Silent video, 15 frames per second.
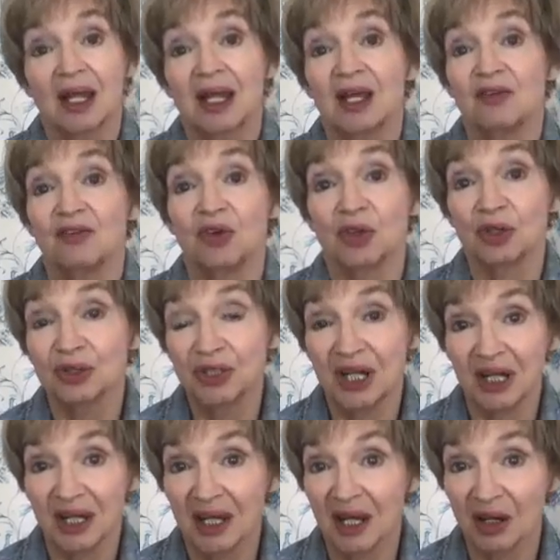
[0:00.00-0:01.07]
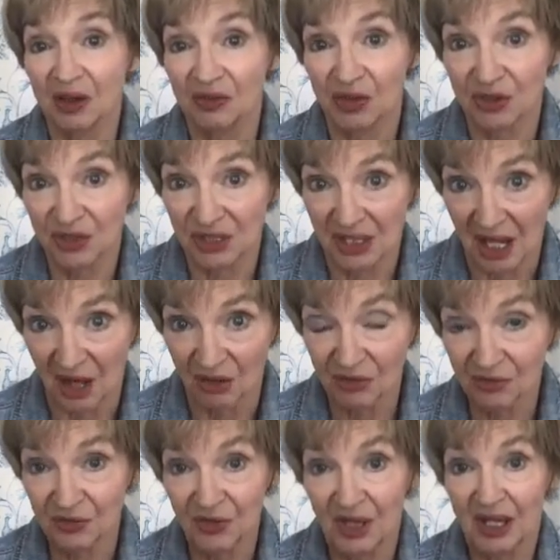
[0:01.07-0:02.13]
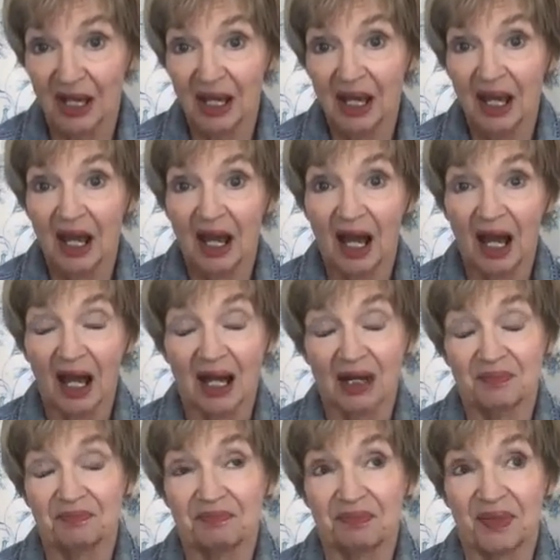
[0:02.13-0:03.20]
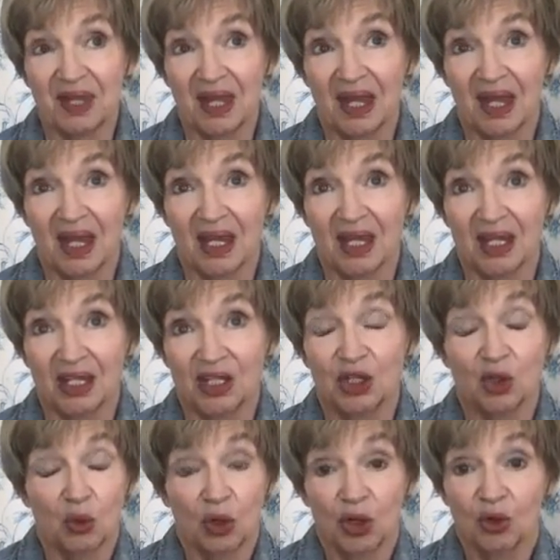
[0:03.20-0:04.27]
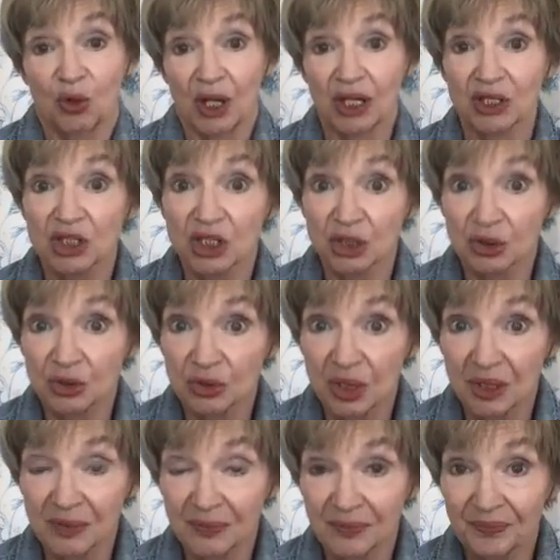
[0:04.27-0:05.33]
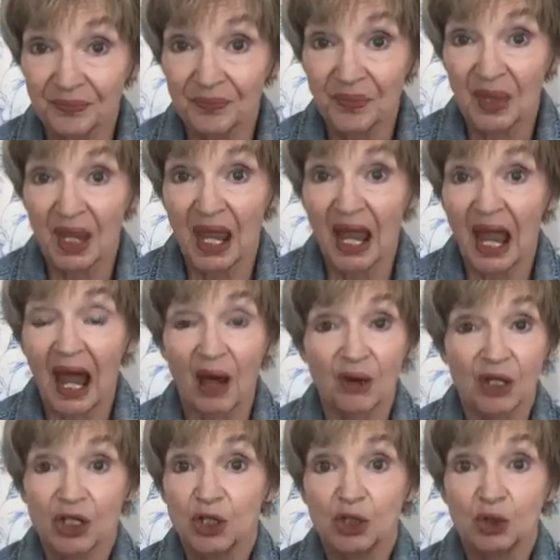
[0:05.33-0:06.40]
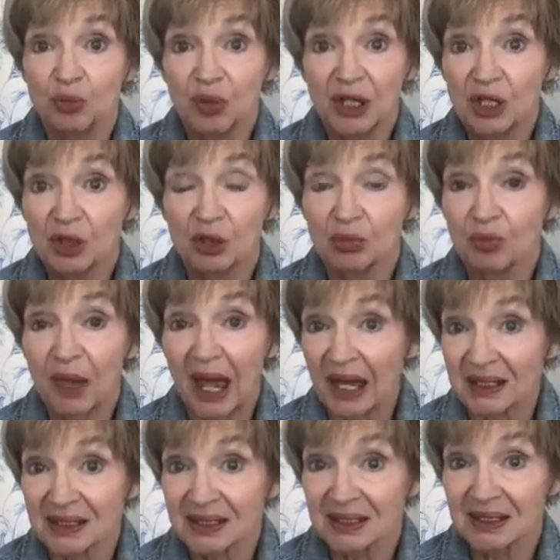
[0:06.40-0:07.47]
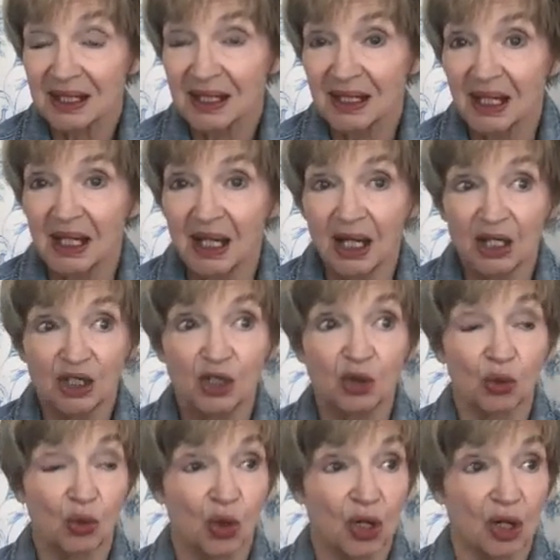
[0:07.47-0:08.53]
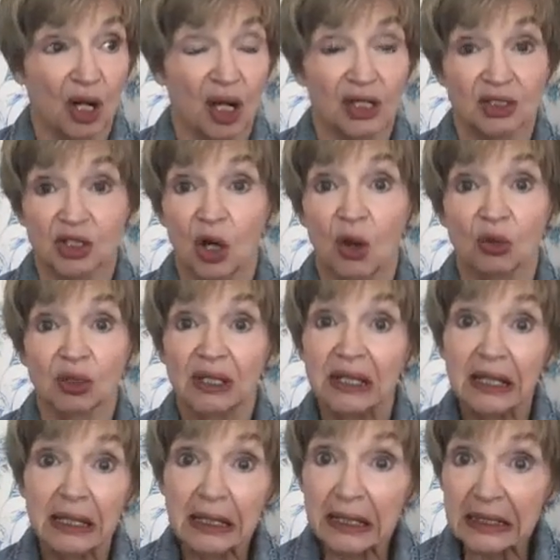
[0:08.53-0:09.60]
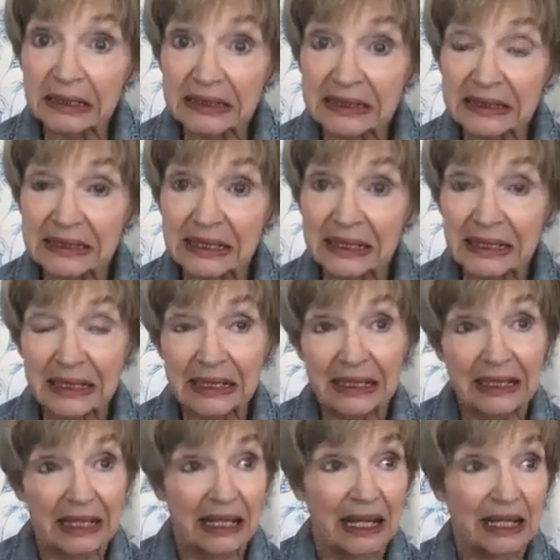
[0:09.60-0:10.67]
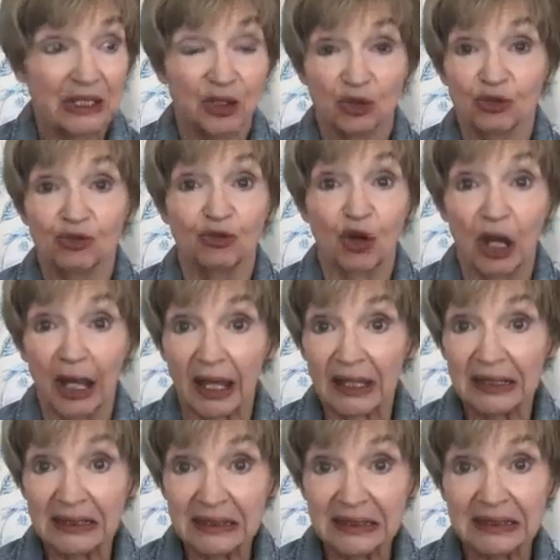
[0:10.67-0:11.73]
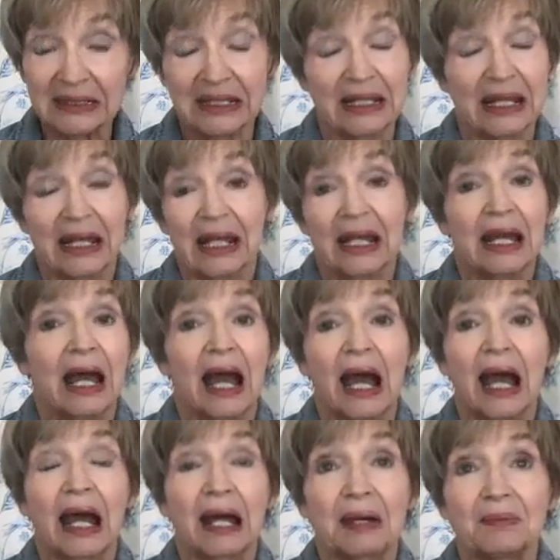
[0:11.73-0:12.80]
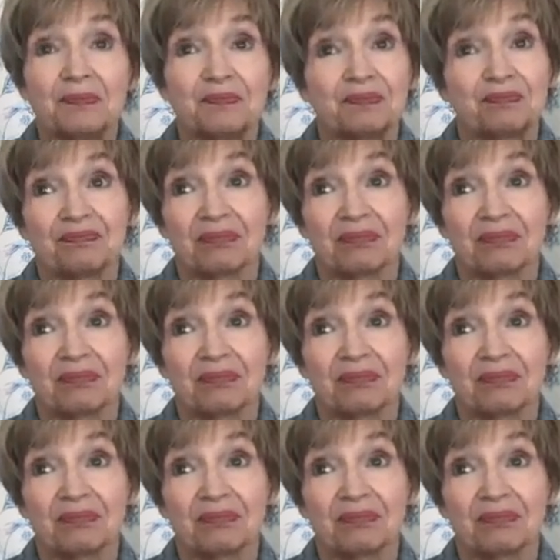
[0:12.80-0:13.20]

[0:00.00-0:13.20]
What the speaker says: if you don't take care of yourself, um, your grandchildren, how can you be your best? Your adult kids, your friends, um,